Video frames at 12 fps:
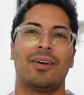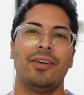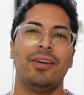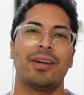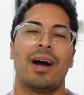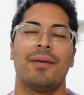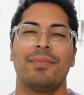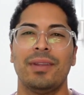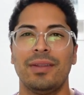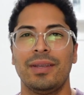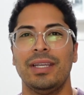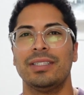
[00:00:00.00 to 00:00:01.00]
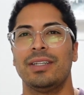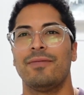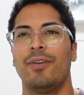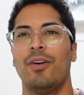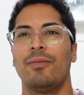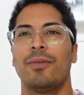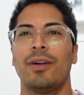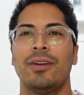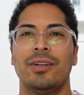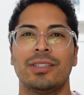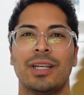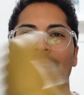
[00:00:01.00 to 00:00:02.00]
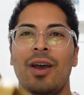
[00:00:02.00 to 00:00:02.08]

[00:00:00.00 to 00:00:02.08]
Are you copping the Yeezy foam runners?